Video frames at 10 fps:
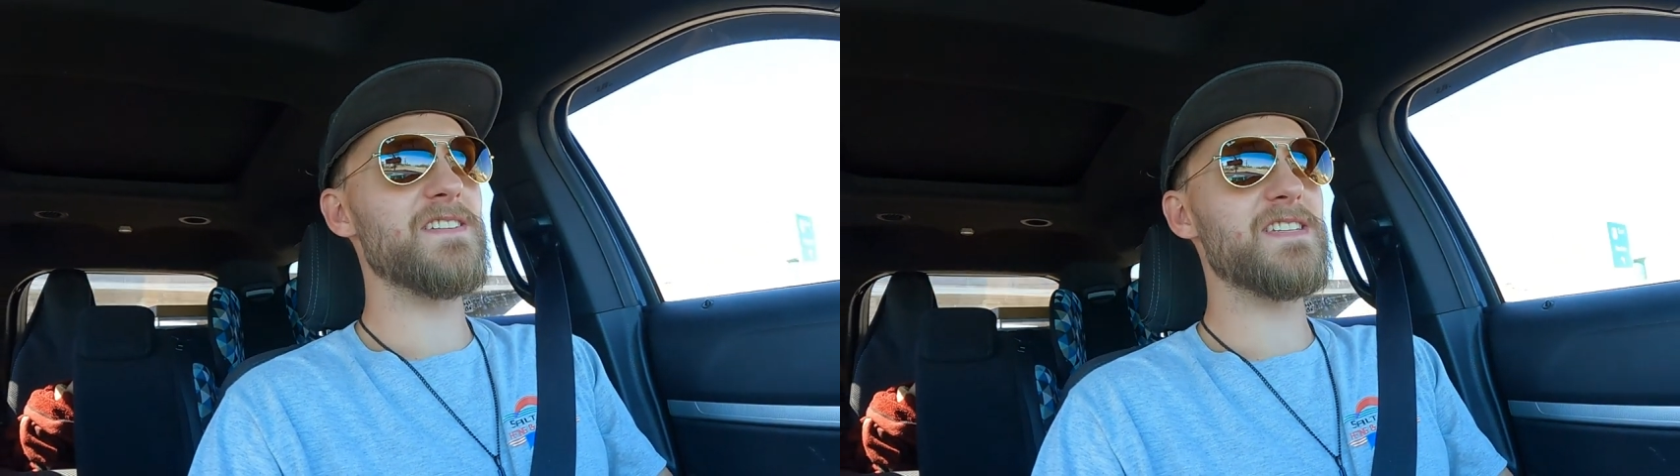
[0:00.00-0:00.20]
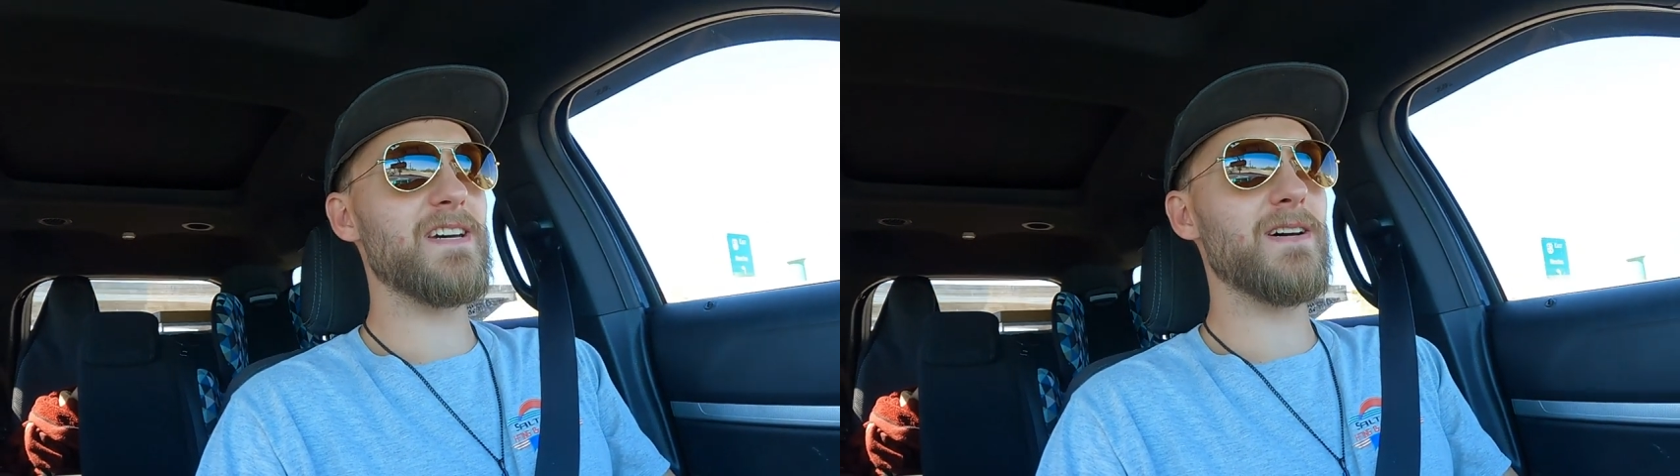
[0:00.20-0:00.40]

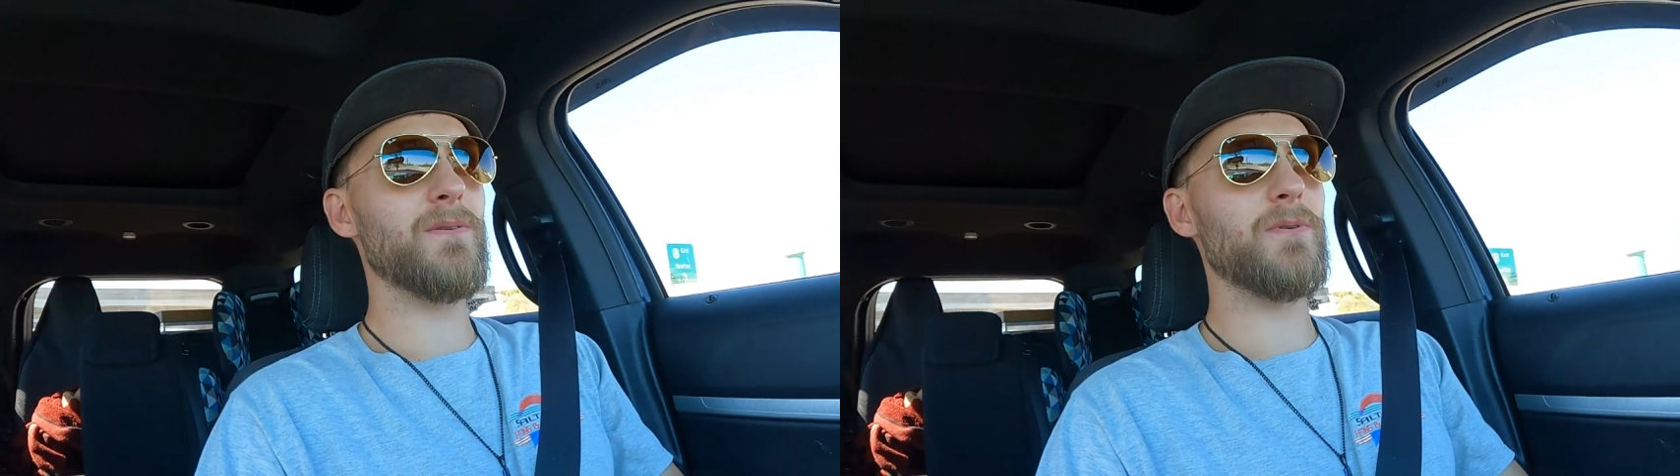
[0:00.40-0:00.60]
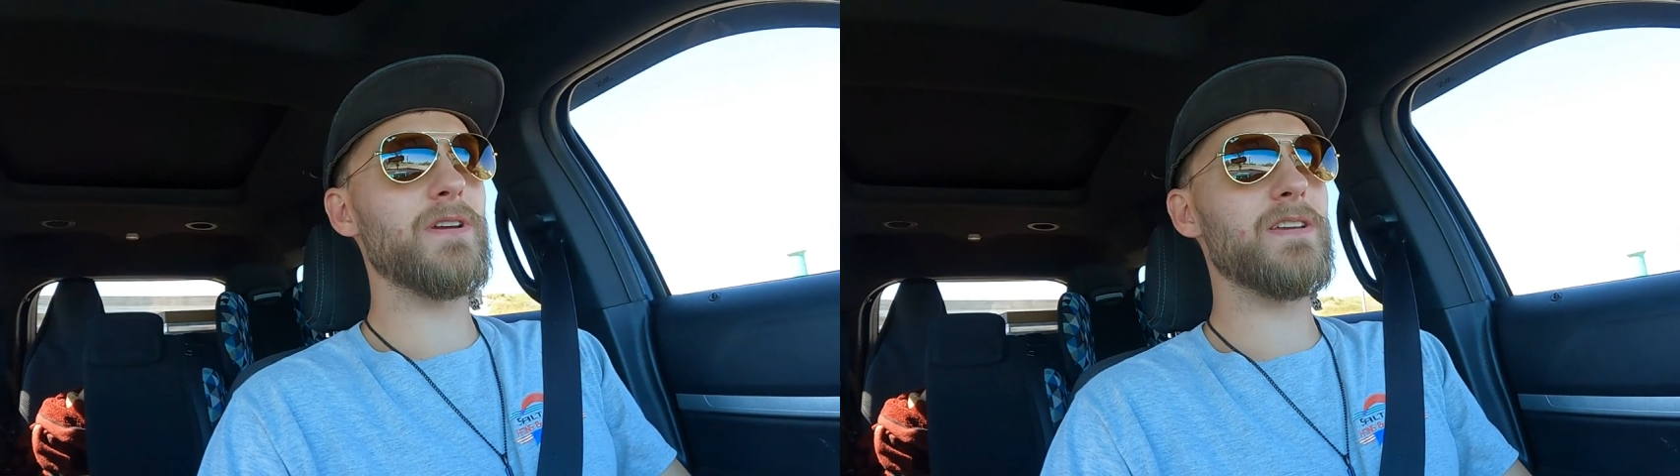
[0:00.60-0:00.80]
just how
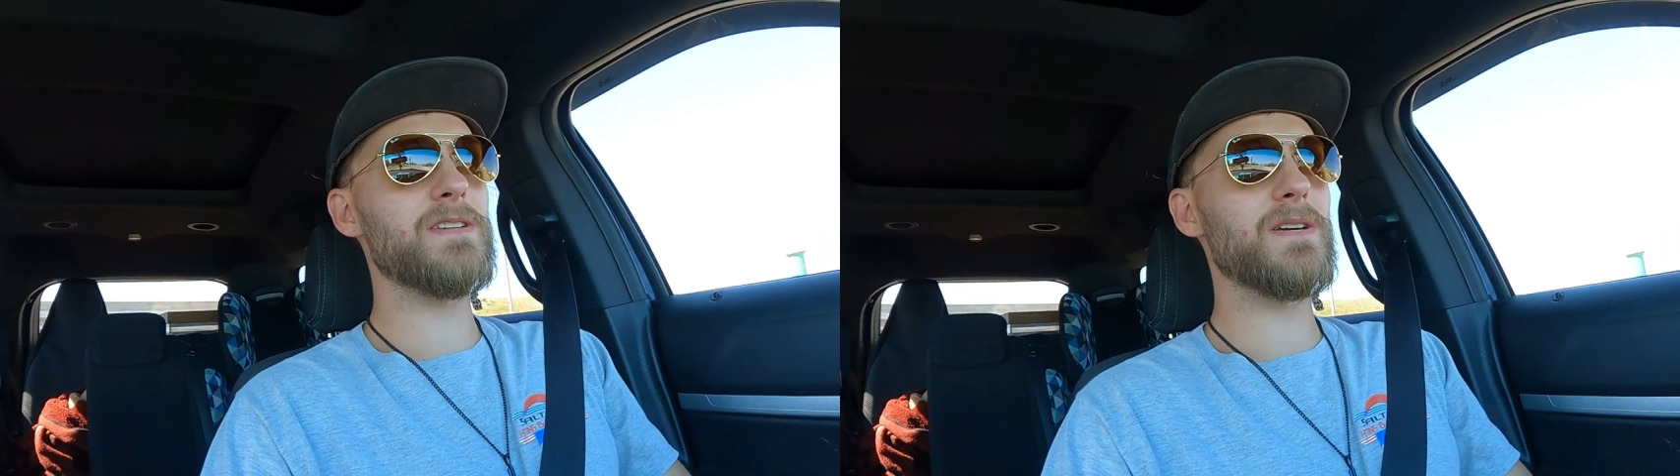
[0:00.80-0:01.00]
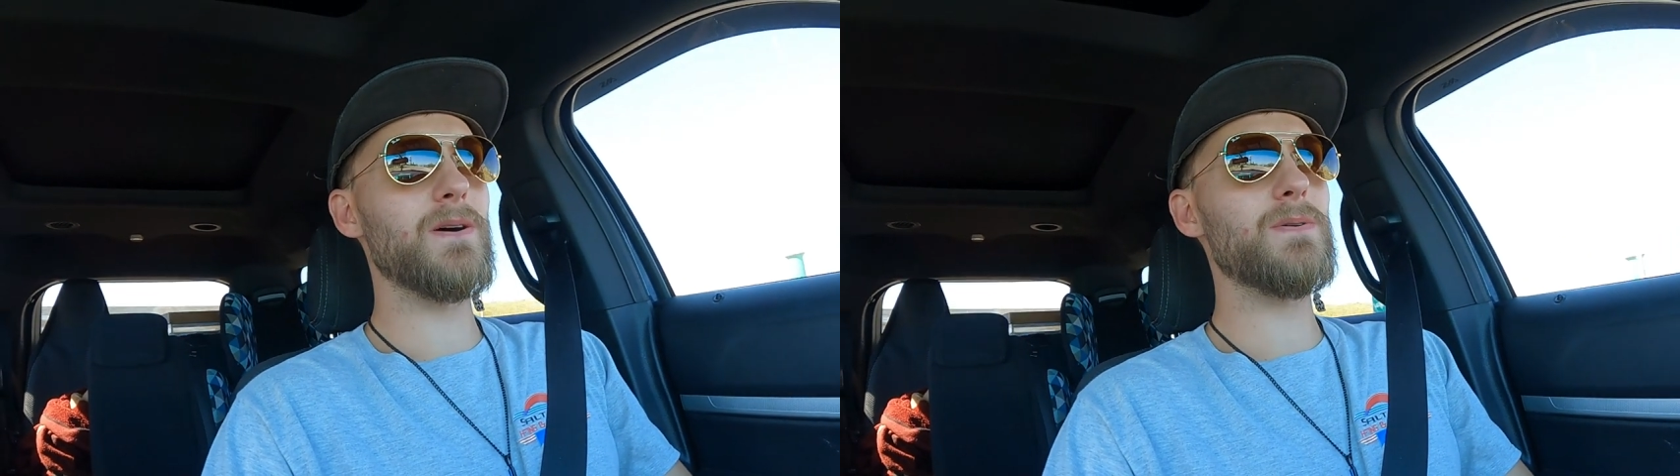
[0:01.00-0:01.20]
the
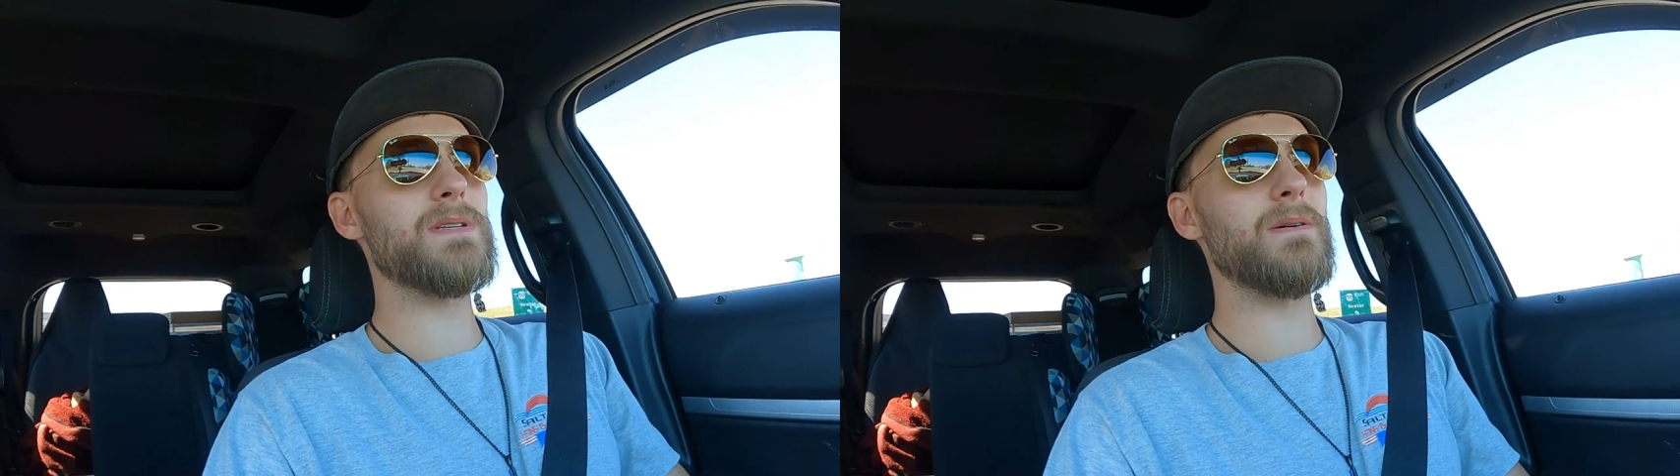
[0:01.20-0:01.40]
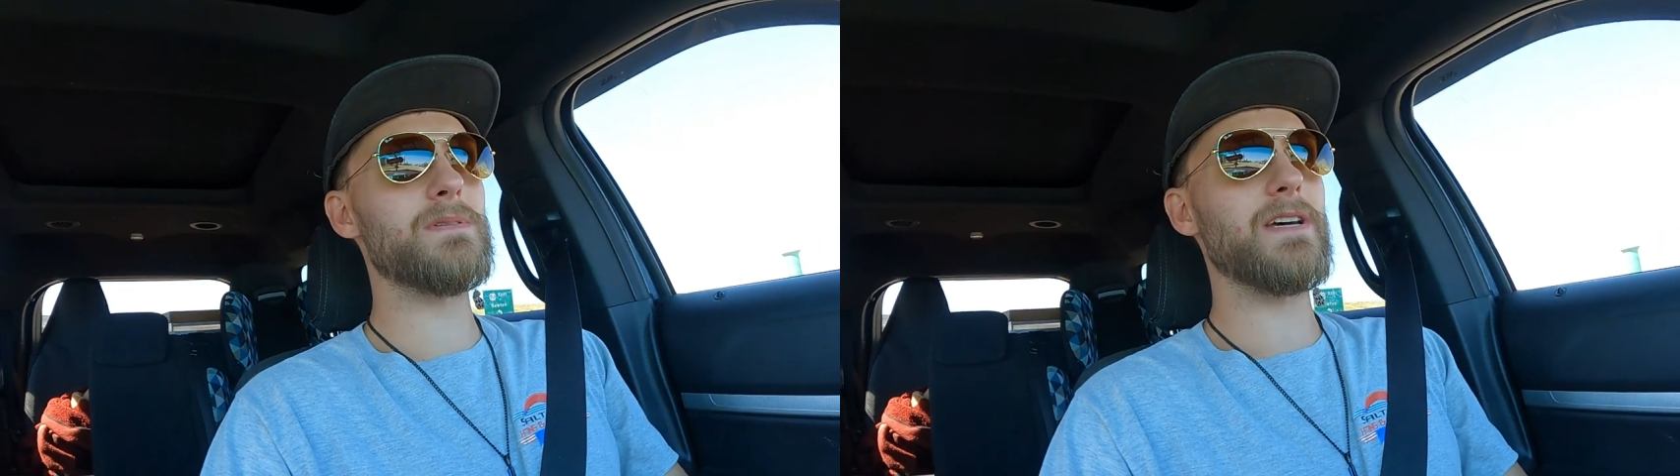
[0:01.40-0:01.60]
weekends go
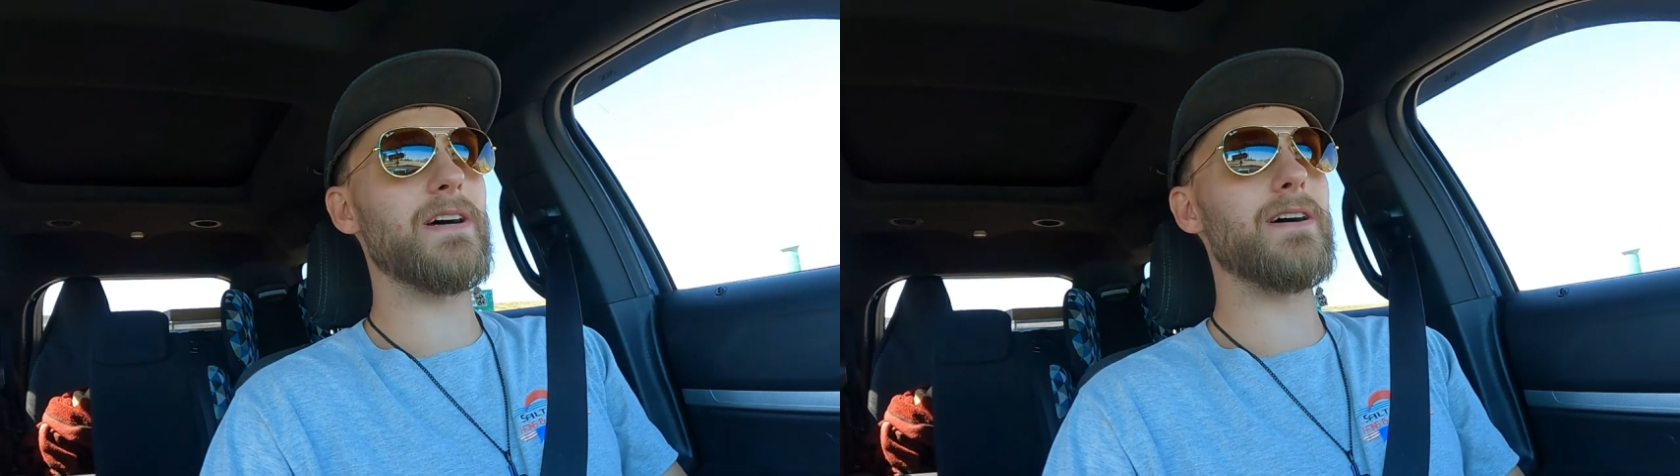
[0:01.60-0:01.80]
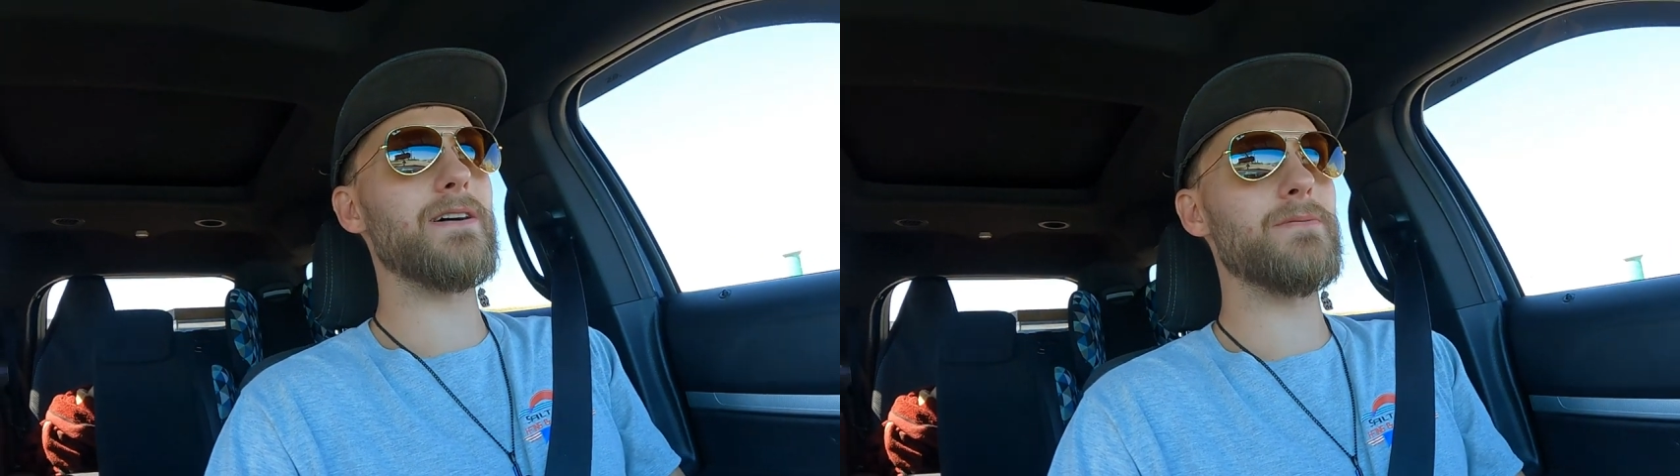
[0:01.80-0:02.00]

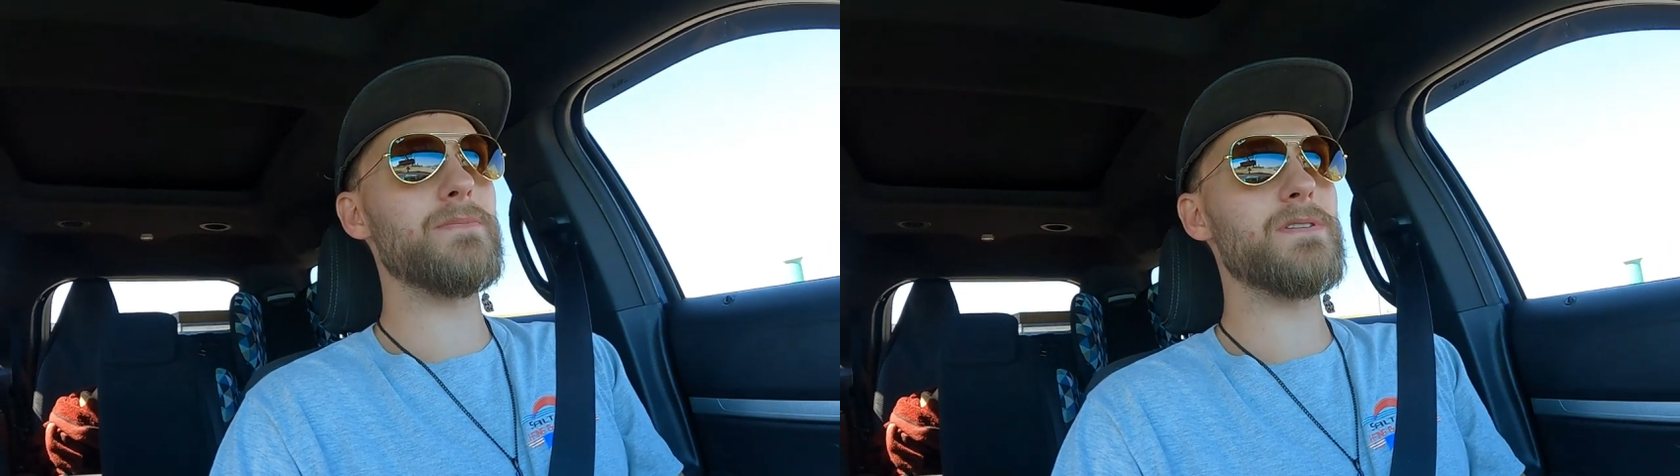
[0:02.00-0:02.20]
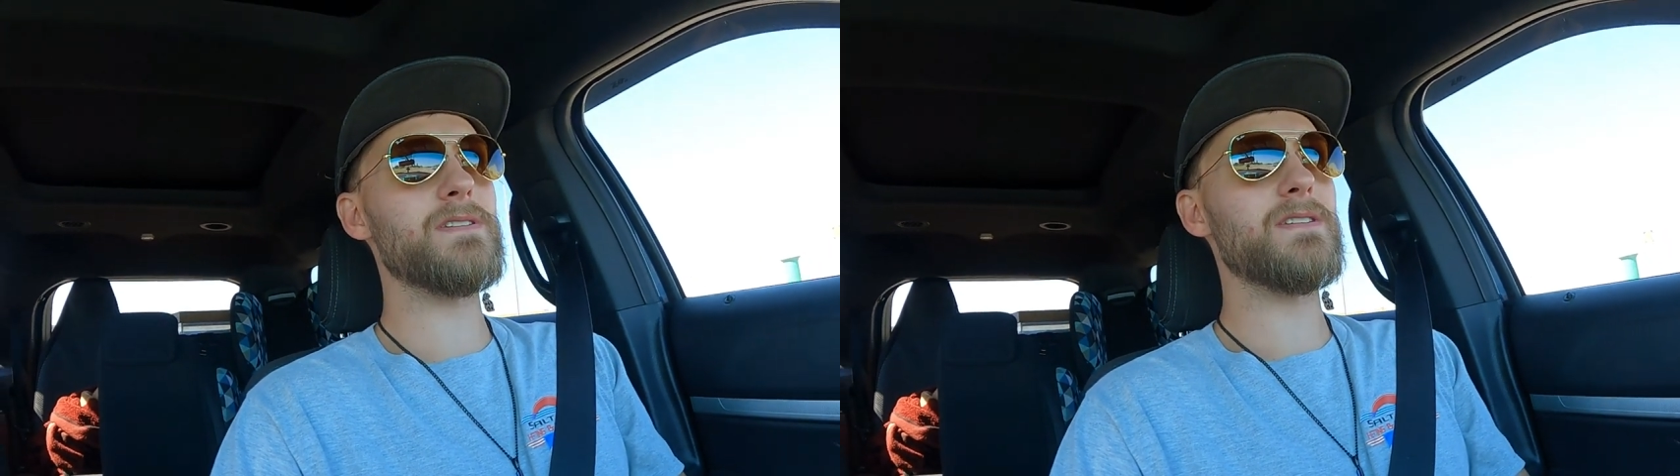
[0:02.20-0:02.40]

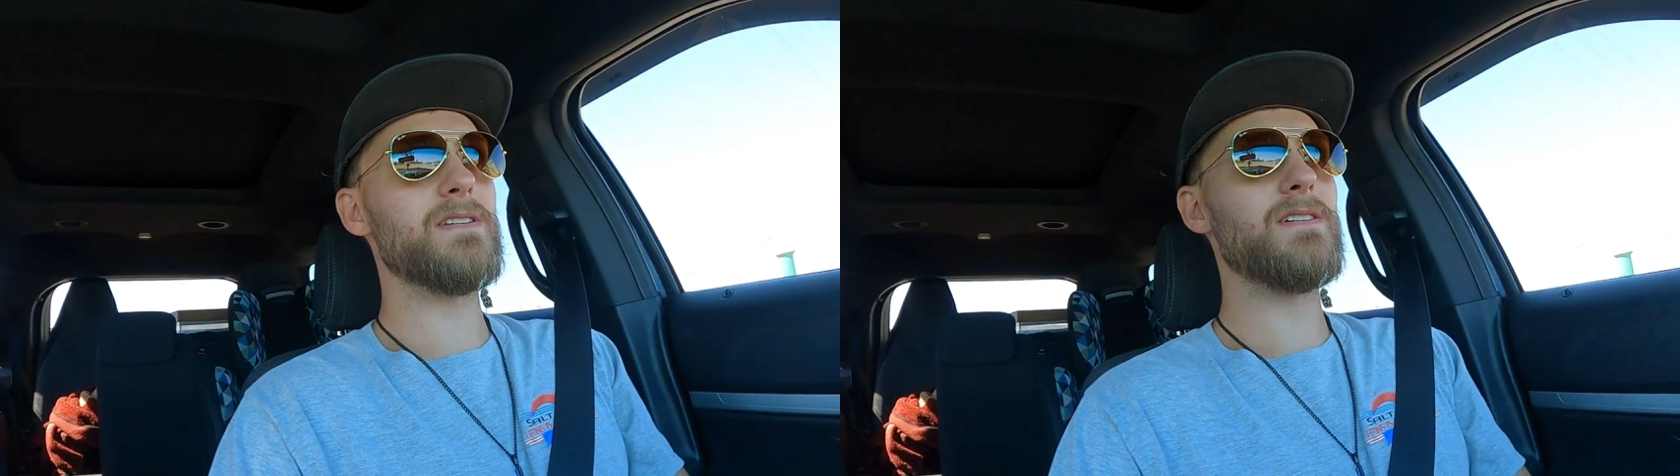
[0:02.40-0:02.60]
sometimes.